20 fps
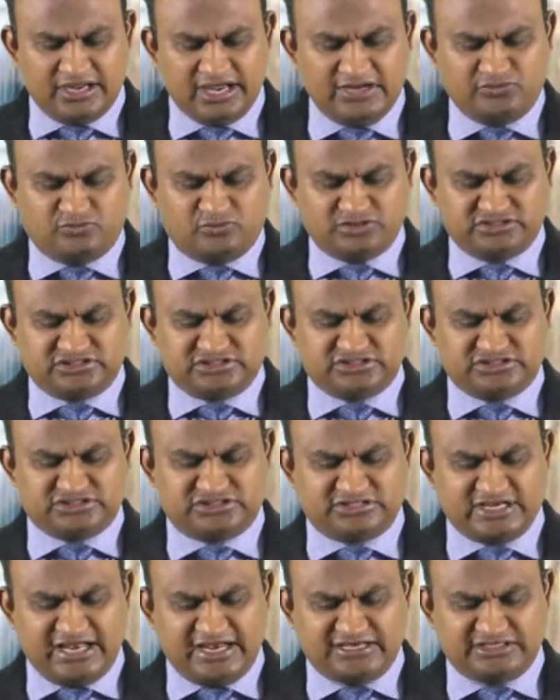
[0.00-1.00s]
it
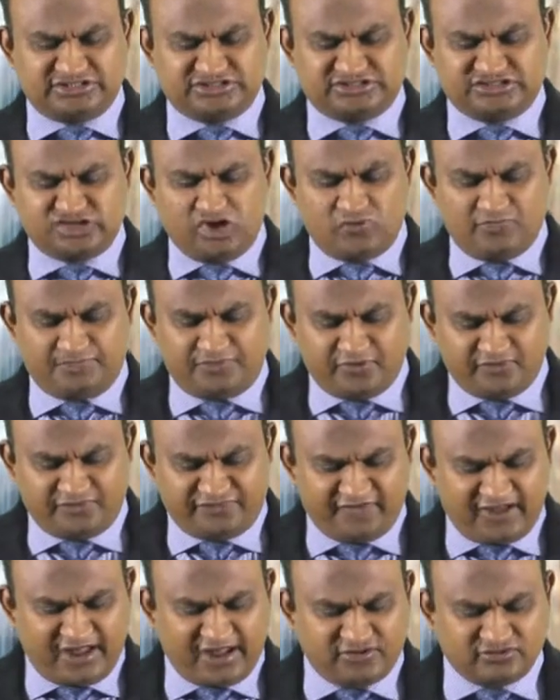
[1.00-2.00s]
is so
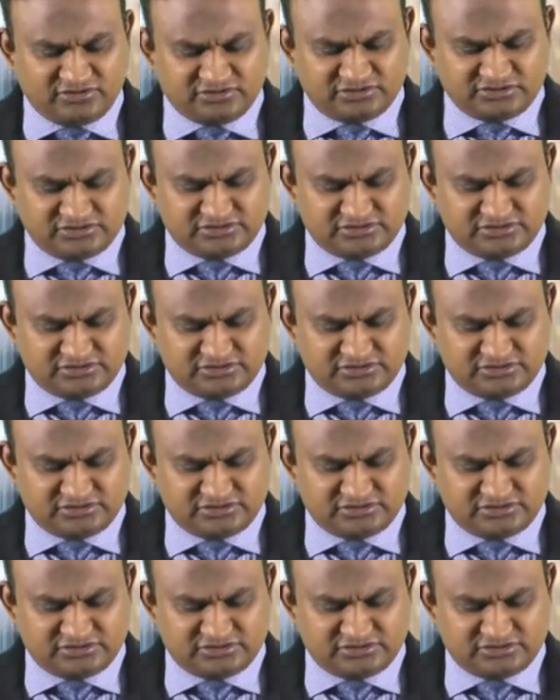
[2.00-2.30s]
profound.